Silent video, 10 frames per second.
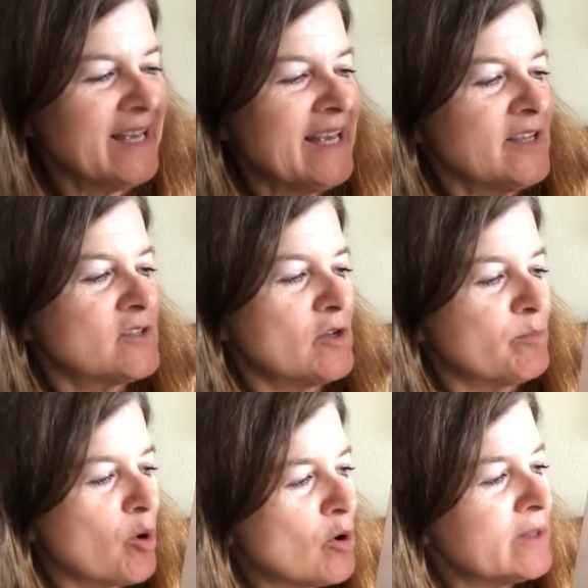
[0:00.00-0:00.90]
So
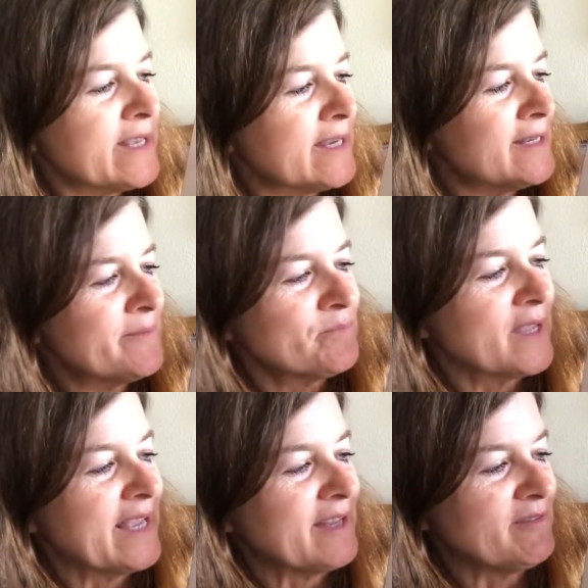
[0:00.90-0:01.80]
Napoleon
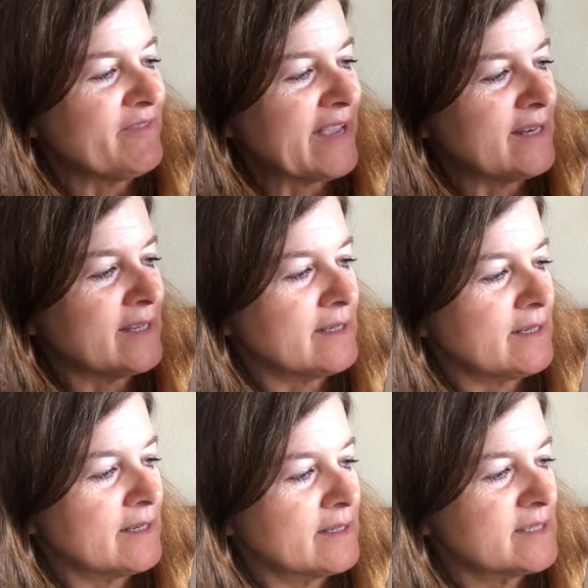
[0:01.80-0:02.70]
invaded
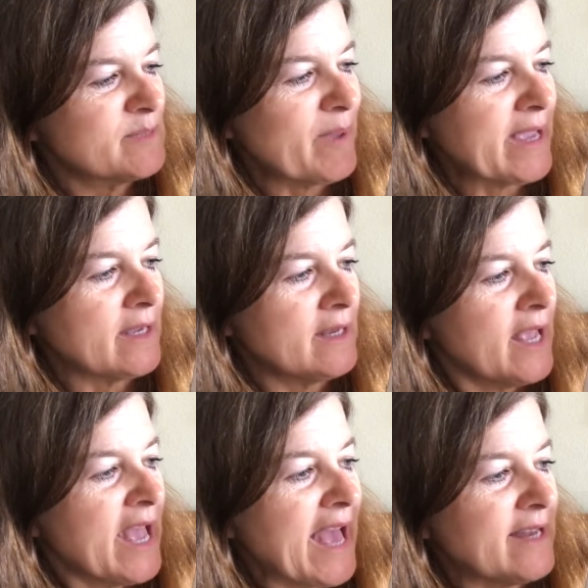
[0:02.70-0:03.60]
Spain,
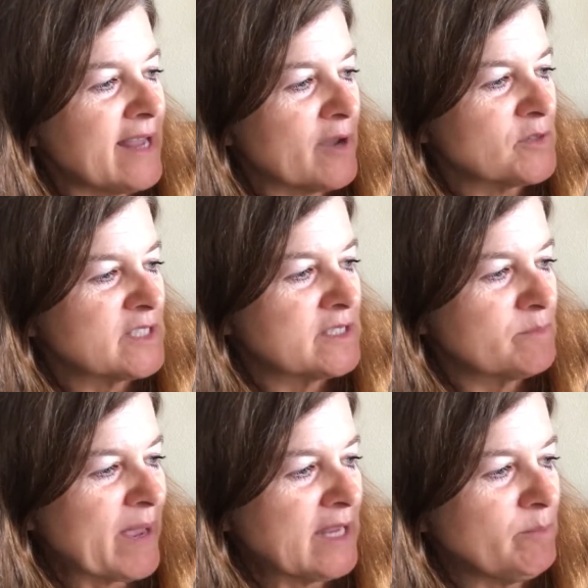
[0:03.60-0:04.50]
and now
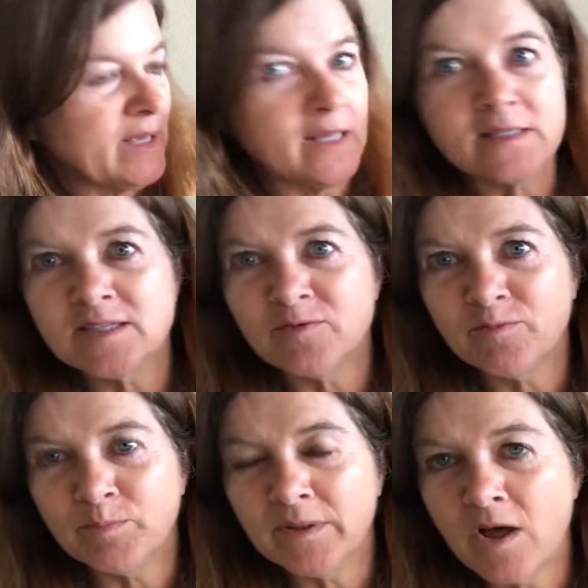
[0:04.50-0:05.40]
Spain
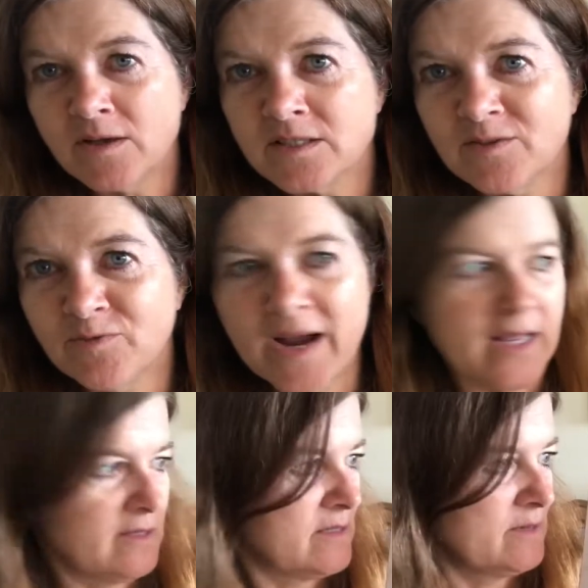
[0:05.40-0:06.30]
belongs to
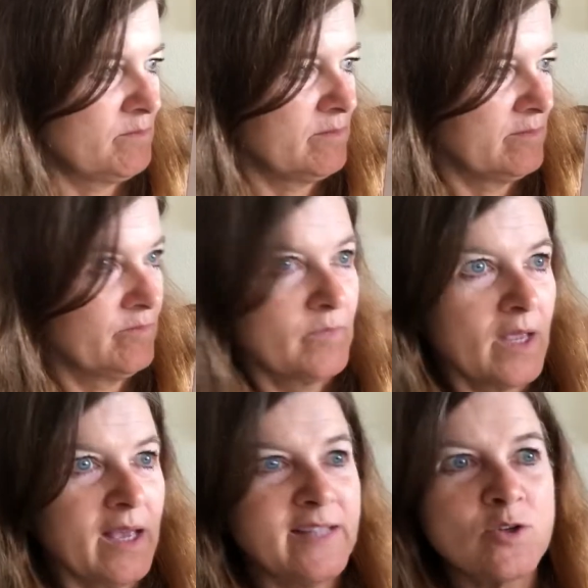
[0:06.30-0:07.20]
France.
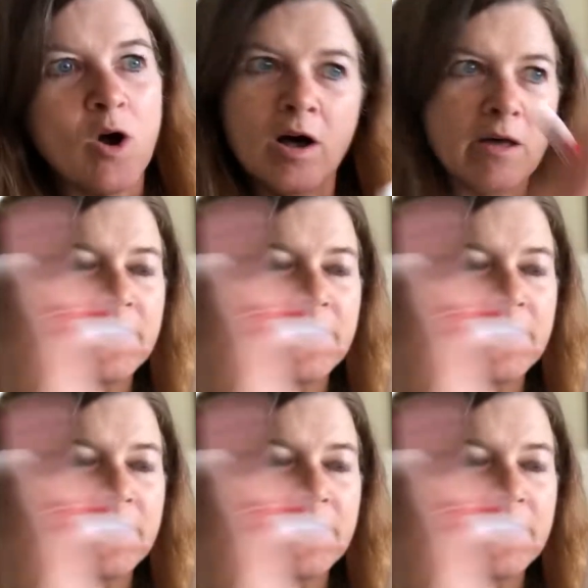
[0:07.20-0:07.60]
And so all the